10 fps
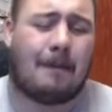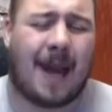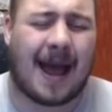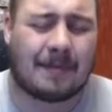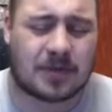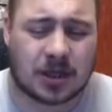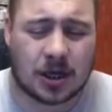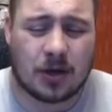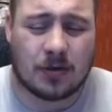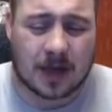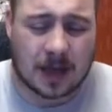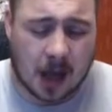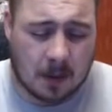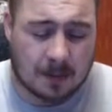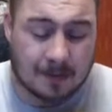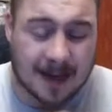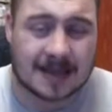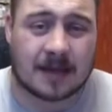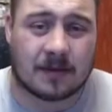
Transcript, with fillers: absolutely going to be massive.